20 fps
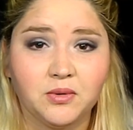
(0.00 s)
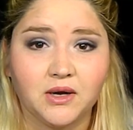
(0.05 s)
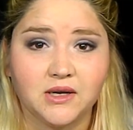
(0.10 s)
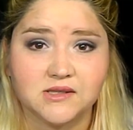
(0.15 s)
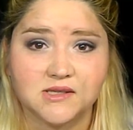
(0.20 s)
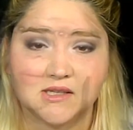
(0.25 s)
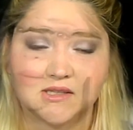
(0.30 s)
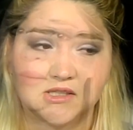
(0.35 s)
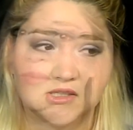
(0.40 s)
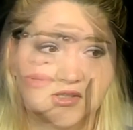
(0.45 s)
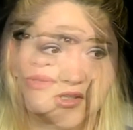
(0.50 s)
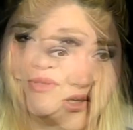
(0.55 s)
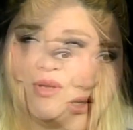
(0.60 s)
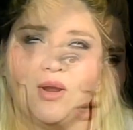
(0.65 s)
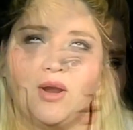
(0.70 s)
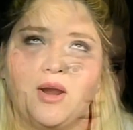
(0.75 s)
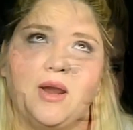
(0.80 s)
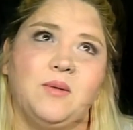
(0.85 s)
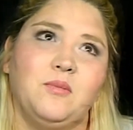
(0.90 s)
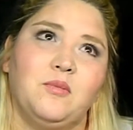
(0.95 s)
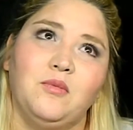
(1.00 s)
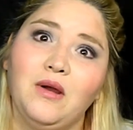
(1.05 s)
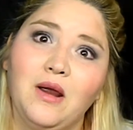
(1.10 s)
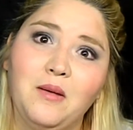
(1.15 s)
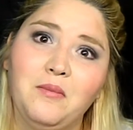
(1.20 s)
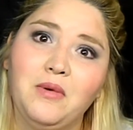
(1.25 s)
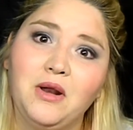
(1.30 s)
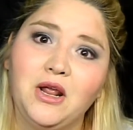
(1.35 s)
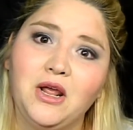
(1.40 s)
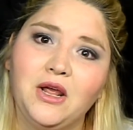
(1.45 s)
you guys like this look.
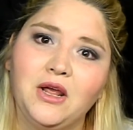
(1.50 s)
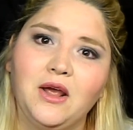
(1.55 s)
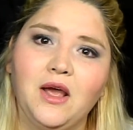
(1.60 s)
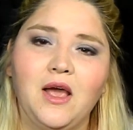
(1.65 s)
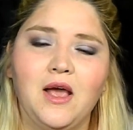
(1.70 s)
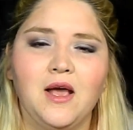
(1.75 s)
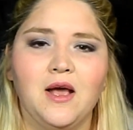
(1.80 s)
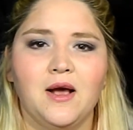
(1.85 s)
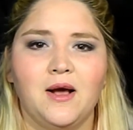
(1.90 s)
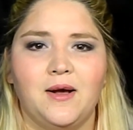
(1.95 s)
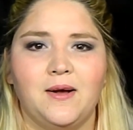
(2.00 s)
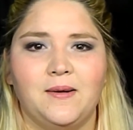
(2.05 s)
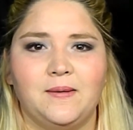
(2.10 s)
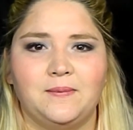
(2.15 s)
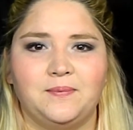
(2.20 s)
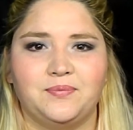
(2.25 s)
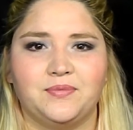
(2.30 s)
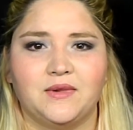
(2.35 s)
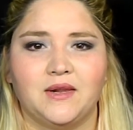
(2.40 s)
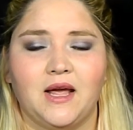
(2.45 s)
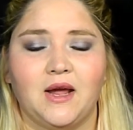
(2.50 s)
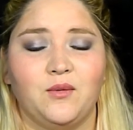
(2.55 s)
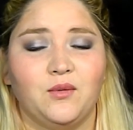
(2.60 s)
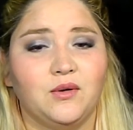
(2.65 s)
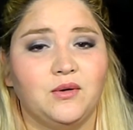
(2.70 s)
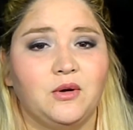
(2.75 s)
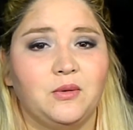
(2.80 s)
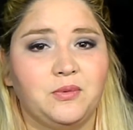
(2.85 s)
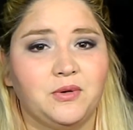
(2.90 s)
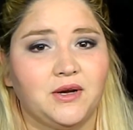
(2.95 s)
Bling. I
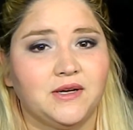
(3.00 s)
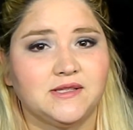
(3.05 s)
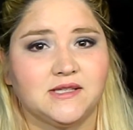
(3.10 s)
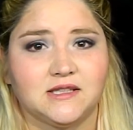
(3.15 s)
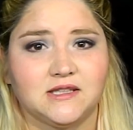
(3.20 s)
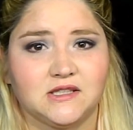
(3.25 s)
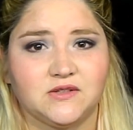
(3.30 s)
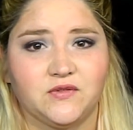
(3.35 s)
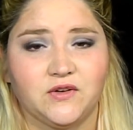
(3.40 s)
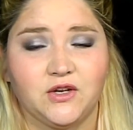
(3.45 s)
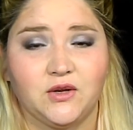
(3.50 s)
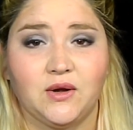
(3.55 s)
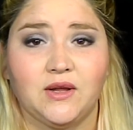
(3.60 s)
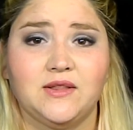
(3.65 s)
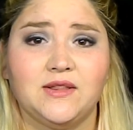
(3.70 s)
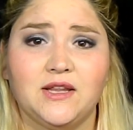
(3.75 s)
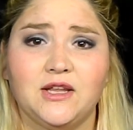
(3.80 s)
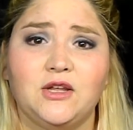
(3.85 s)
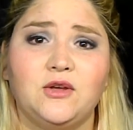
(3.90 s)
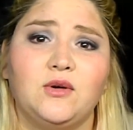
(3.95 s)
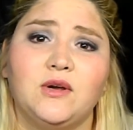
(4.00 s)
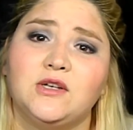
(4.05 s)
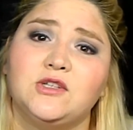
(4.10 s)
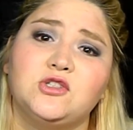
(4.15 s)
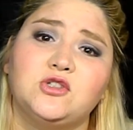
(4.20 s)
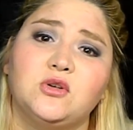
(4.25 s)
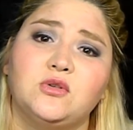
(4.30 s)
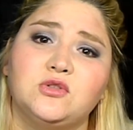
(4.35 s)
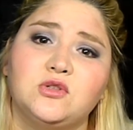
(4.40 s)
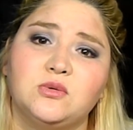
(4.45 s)
really hope you guys like this video, and thank you
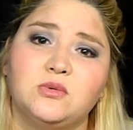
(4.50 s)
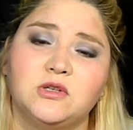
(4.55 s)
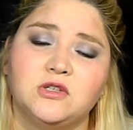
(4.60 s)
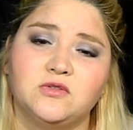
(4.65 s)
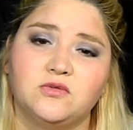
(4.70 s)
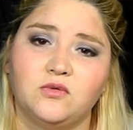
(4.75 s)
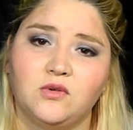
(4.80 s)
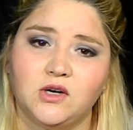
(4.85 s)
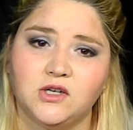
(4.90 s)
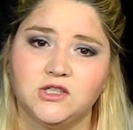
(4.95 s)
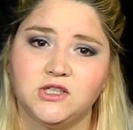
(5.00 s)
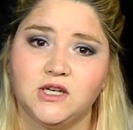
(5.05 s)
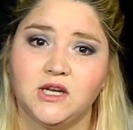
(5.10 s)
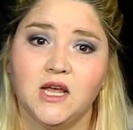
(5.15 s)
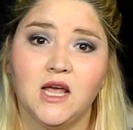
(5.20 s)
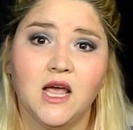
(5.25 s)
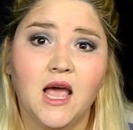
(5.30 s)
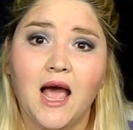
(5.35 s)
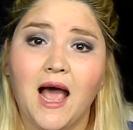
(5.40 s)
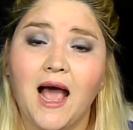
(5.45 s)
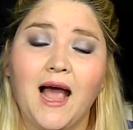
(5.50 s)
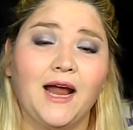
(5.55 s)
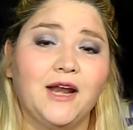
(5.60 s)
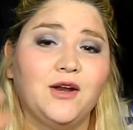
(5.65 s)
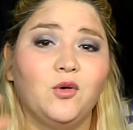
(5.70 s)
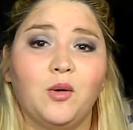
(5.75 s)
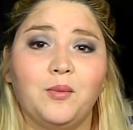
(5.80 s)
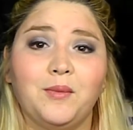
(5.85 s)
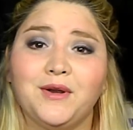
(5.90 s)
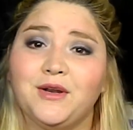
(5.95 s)
guys so, so much for watching. Hi
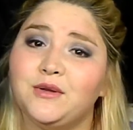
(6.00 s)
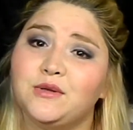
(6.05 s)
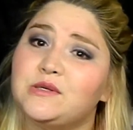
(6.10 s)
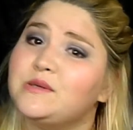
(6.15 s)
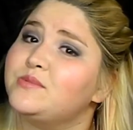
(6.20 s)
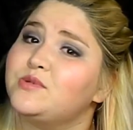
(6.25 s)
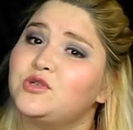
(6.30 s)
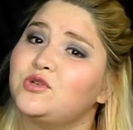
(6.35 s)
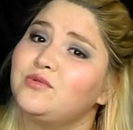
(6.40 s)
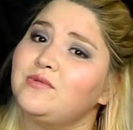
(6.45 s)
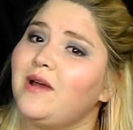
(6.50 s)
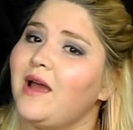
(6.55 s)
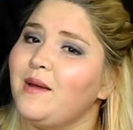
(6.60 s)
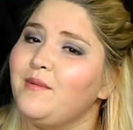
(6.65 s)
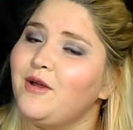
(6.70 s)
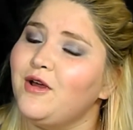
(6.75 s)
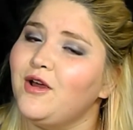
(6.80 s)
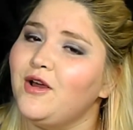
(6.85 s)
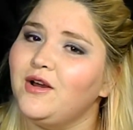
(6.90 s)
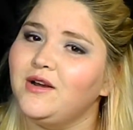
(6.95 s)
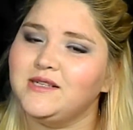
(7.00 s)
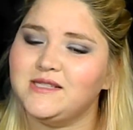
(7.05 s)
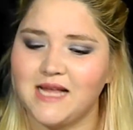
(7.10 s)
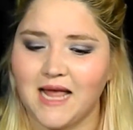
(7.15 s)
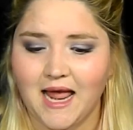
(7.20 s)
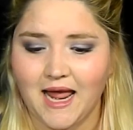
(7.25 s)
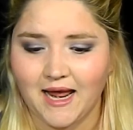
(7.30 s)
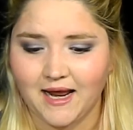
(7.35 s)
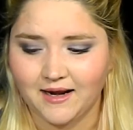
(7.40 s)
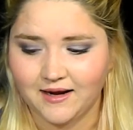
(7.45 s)
to all my new subscribers,
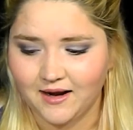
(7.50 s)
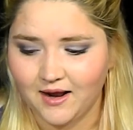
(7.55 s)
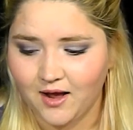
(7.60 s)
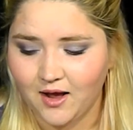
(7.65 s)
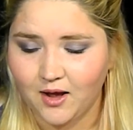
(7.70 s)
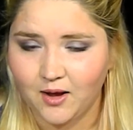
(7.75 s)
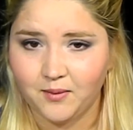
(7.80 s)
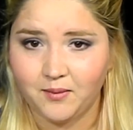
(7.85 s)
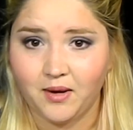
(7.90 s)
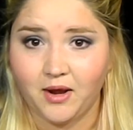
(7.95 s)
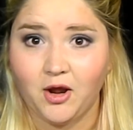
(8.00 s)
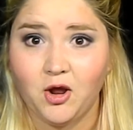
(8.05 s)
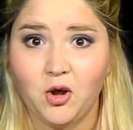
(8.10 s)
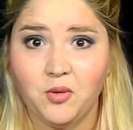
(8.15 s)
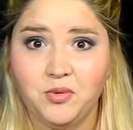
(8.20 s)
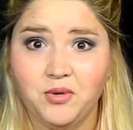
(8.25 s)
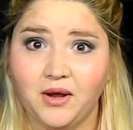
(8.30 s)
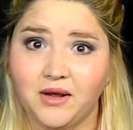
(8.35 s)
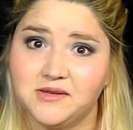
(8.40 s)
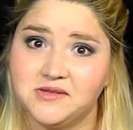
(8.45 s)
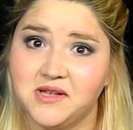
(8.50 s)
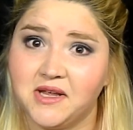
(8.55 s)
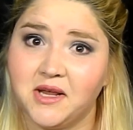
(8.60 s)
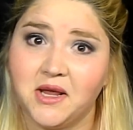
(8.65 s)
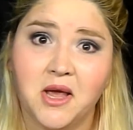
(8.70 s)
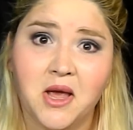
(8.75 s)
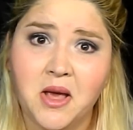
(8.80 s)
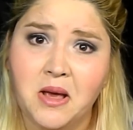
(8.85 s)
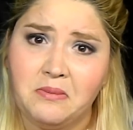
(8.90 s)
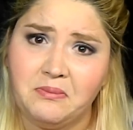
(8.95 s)
and I hope you guys like
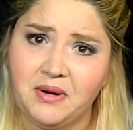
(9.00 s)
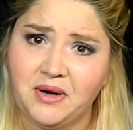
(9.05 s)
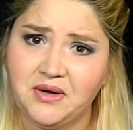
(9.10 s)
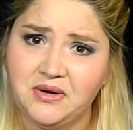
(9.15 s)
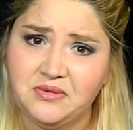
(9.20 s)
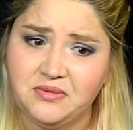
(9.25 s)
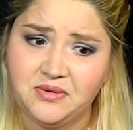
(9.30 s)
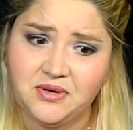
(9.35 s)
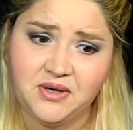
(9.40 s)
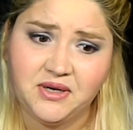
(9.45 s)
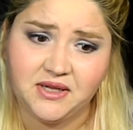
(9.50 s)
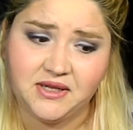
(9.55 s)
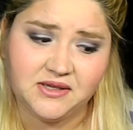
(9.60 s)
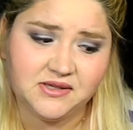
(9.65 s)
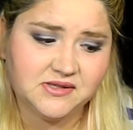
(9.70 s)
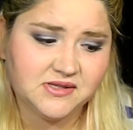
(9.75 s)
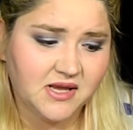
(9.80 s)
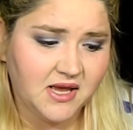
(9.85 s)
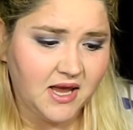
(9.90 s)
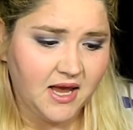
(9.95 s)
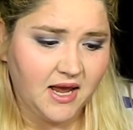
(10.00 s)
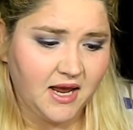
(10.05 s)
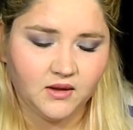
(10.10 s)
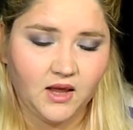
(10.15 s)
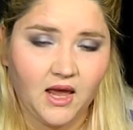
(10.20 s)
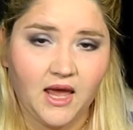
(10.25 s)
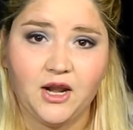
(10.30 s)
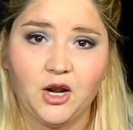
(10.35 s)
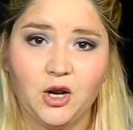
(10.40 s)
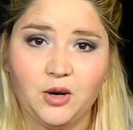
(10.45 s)
my new goodies,
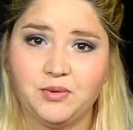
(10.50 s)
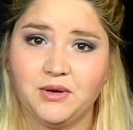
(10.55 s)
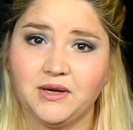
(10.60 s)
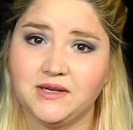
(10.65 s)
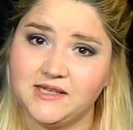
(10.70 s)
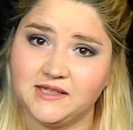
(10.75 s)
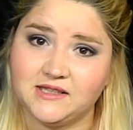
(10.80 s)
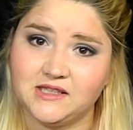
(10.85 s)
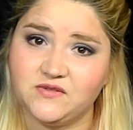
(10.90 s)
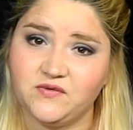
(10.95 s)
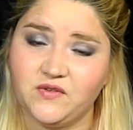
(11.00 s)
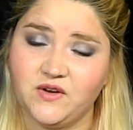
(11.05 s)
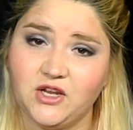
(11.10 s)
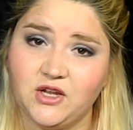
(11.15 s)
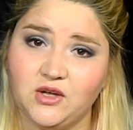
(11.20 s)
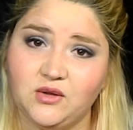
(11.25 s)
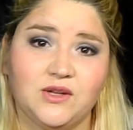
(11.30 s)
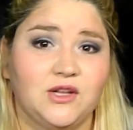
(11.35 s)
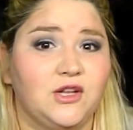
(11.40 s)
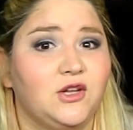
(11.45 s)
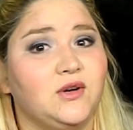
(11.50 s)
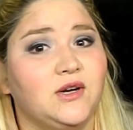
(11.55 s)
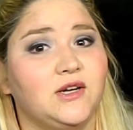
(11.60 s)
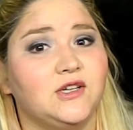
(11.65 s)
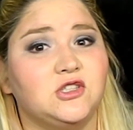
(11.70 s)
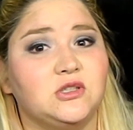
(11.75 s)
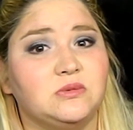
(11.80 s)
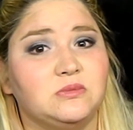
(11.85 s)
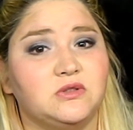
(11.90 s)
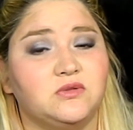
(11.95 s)
and I hope you guys like this video. Thank you
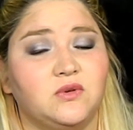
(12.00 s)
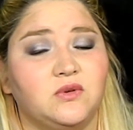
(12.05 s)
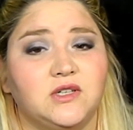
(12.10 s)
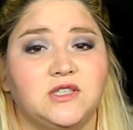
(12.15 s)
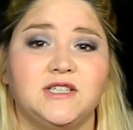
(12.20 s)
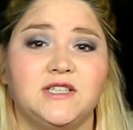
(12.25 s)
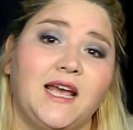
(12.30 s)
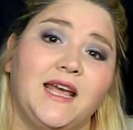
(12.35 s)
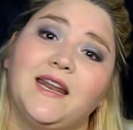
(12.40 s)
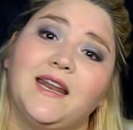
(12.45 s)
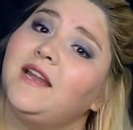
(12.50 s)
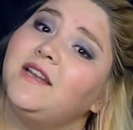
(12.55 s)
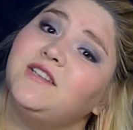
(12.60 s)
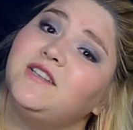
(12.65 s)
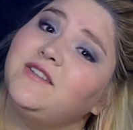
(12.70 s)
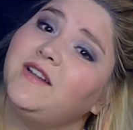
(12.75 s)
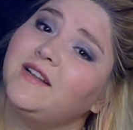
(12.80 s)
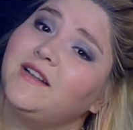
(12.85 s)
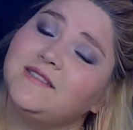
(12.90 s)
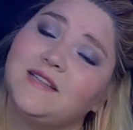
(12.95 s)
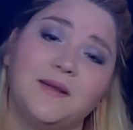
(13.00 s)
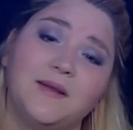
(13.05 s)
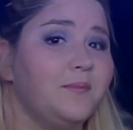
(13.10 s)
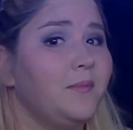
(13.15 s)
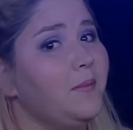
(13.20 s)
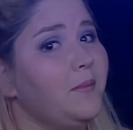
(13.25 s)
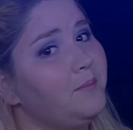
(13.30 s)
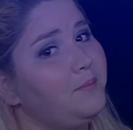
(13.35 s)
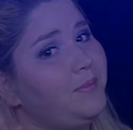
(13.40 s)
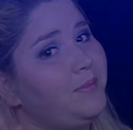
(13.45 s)
guys so much for watching, and until next time,
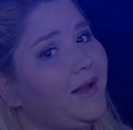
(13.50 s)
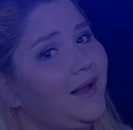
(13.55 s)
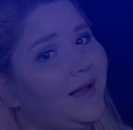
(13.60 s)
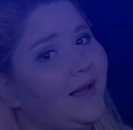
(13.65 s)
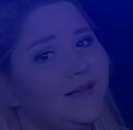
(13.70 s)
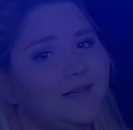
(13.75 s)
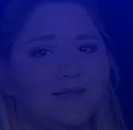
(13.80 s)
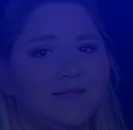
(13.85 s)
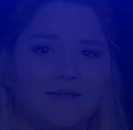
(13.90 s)
bye guys.